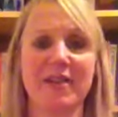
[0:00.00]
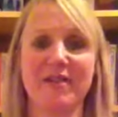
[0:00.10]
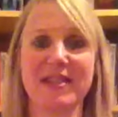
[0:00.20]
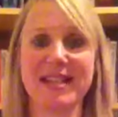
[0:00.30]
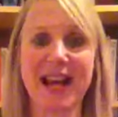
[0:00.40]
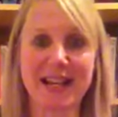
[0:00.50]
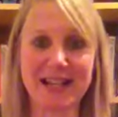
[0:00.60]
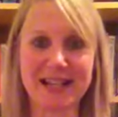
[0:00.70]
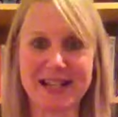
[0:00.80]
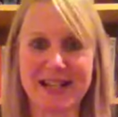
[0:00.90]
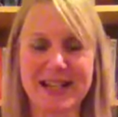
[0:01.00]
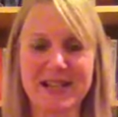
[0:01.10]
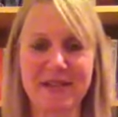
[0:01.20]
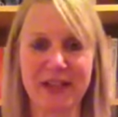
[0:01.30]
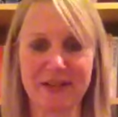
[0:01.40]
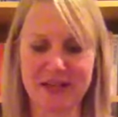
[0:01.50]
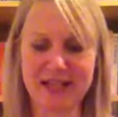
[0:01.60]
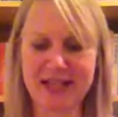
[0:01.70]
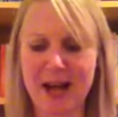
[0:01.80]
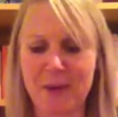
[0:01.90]
sights, it's full of
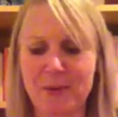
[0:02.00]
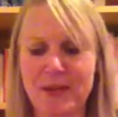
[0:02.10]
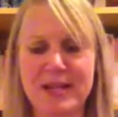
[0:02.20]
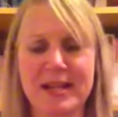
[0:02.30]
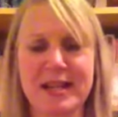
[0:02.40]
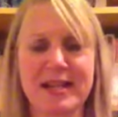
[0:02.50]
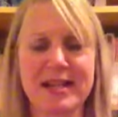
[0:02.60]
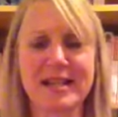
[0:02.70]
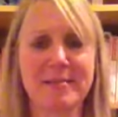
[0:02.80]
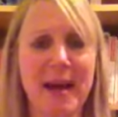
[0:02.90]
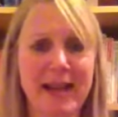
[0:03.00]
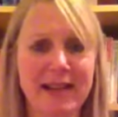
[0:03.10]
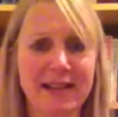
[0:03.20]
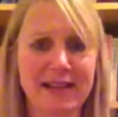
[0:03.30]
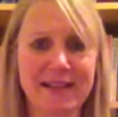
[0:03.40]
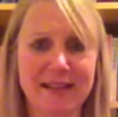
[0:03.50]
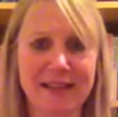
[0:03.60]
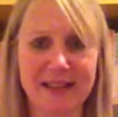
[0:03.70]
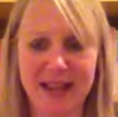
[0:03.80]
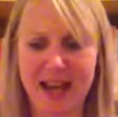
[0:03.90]
sounds and smells and